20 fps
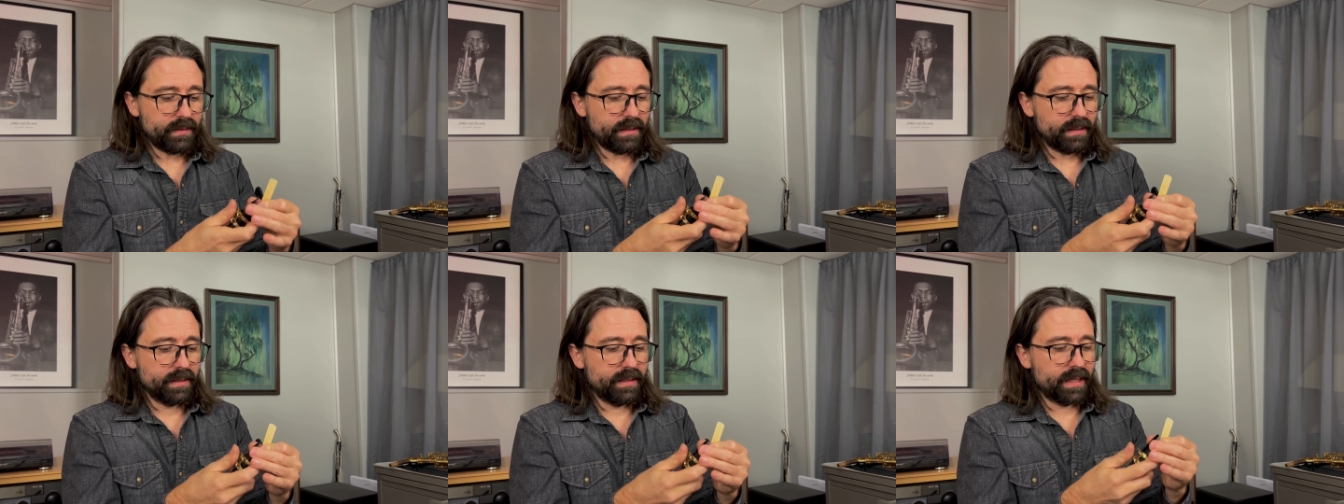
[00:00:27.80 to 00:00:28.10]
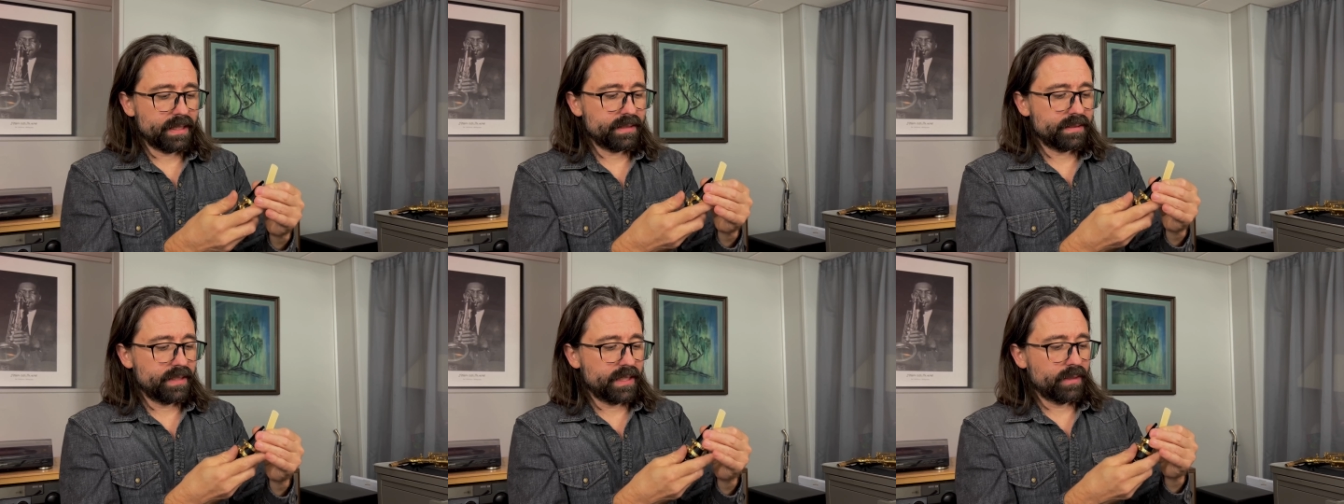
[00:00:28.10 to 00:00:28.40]

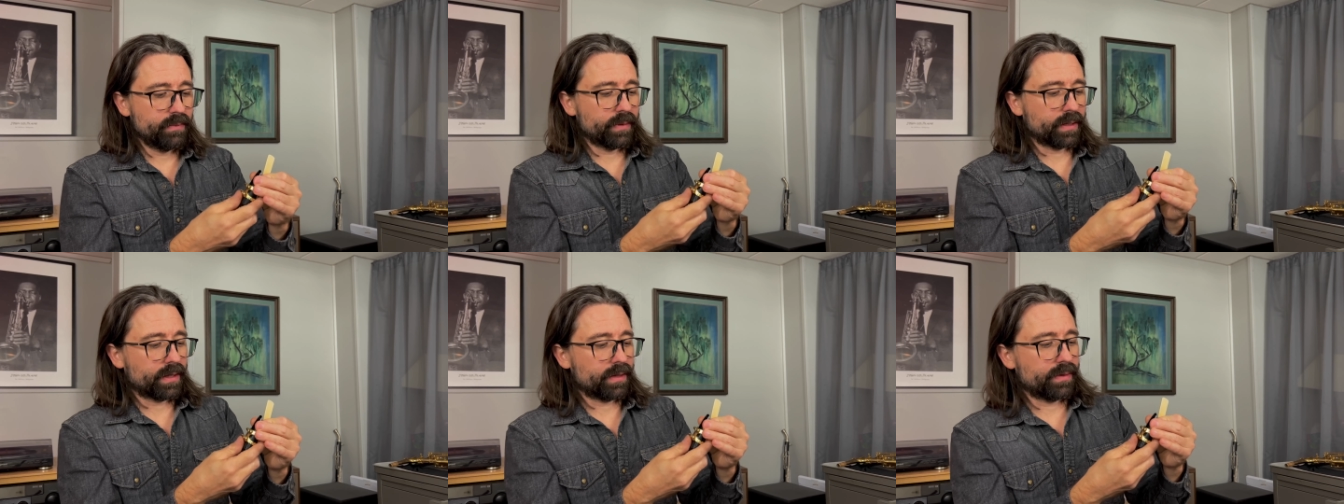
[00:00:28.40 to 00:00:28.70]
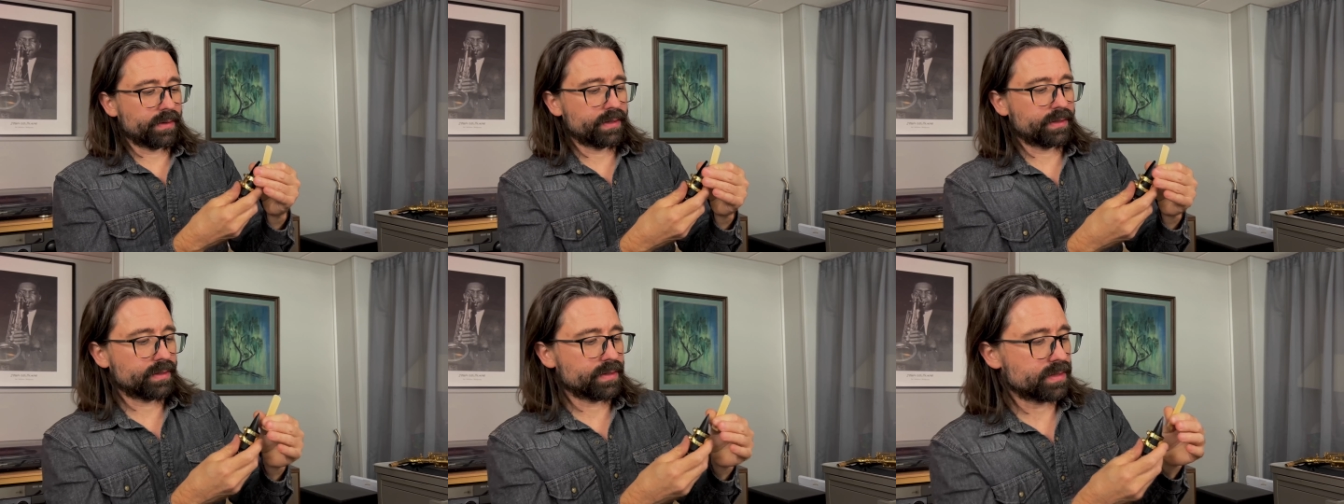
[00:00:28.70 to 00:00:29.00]
next thing, we're
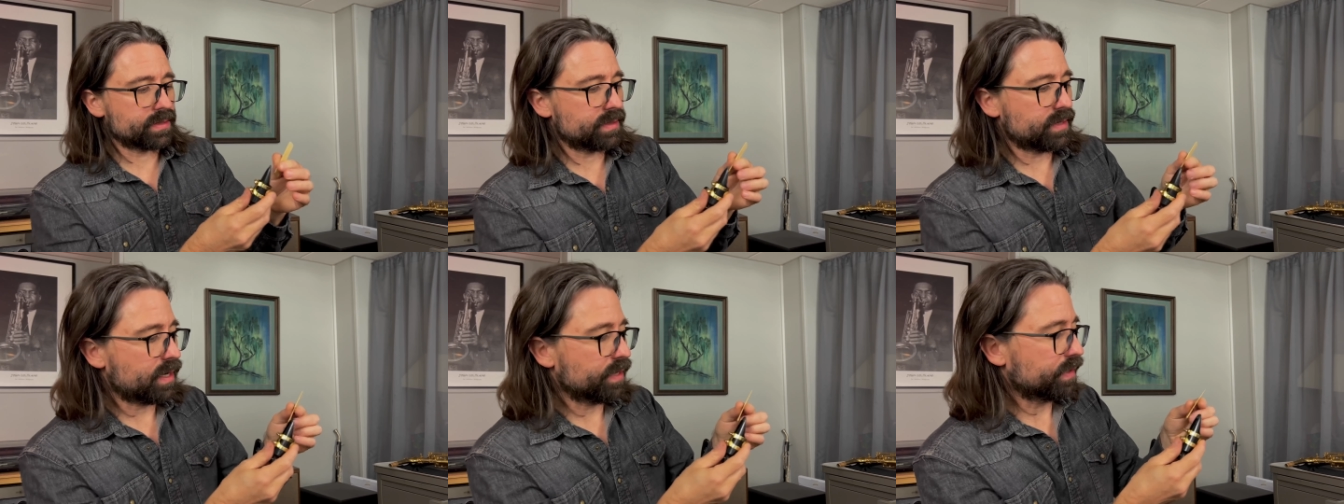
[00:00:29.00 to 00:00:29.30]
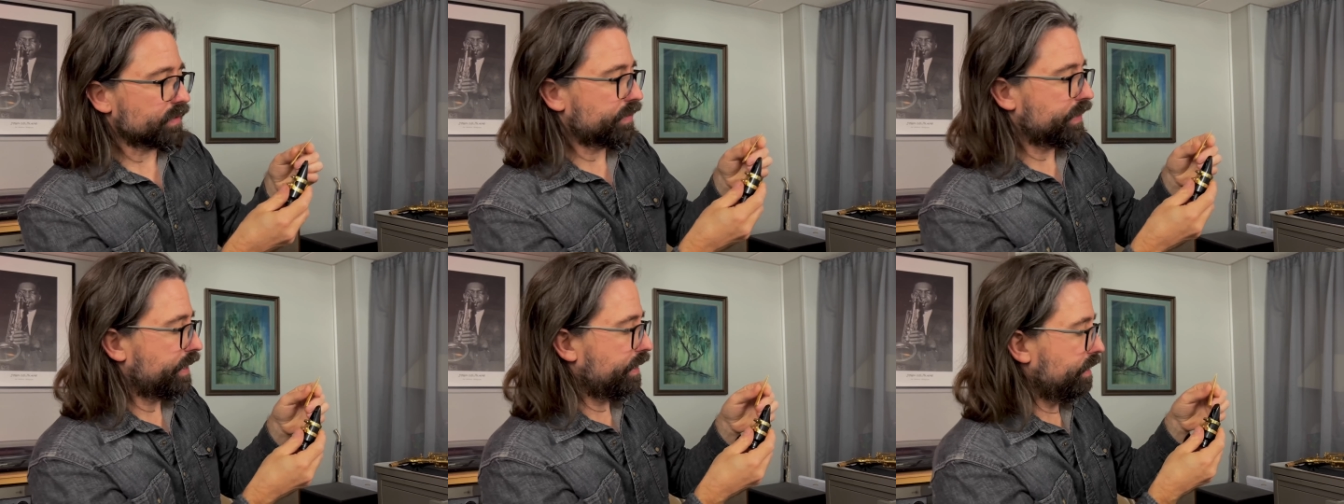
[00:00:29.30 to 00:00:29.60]
going to install the
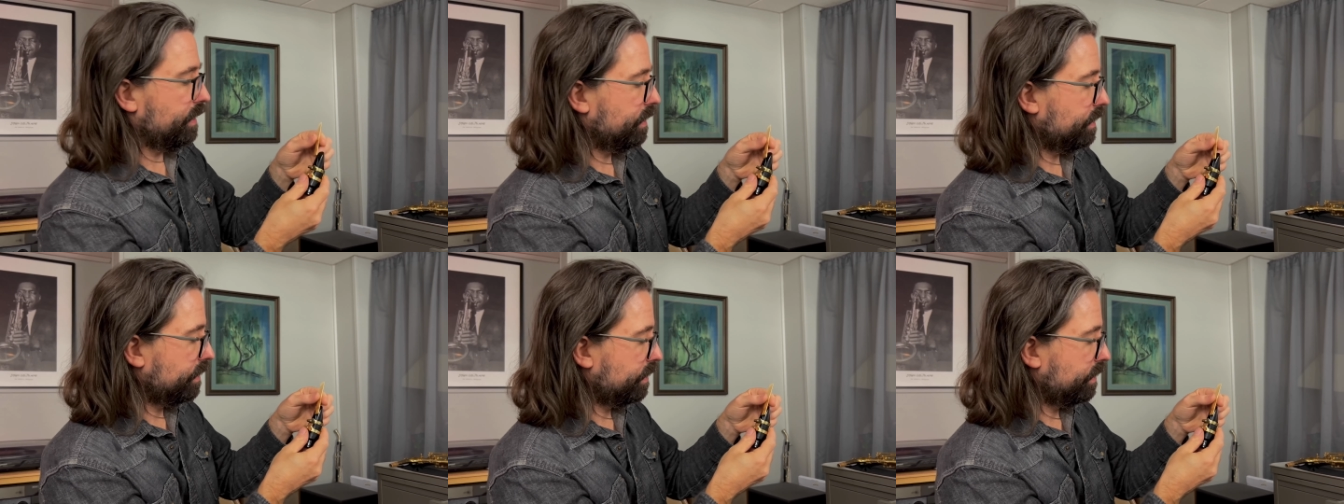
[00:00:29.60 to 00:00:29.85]
reed,